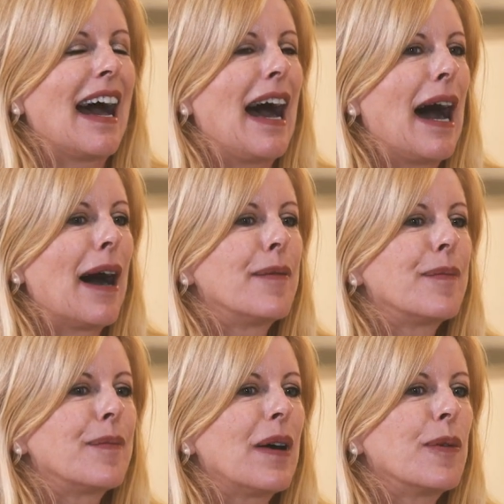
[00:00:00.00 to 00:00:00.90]

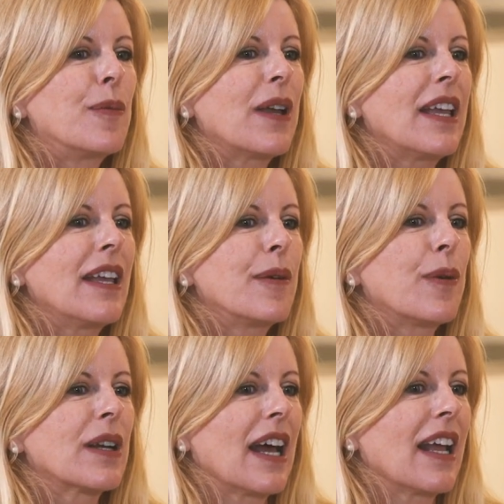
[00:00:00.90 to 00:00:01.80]

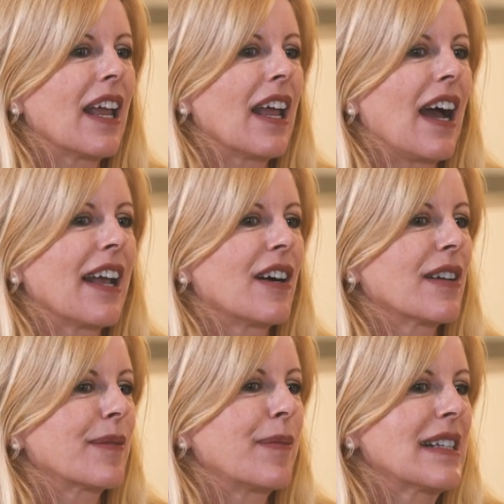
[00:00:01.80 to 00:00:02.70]
I
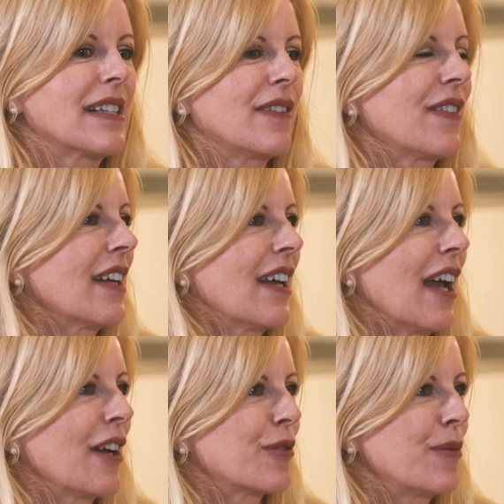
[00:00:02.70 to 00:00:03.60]
got myself and
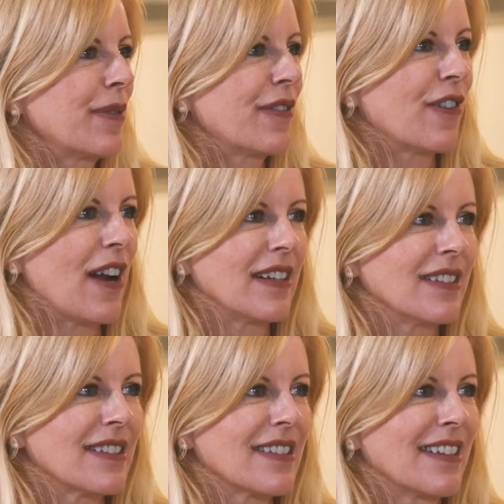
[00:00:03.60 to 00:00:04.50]
a group of friends,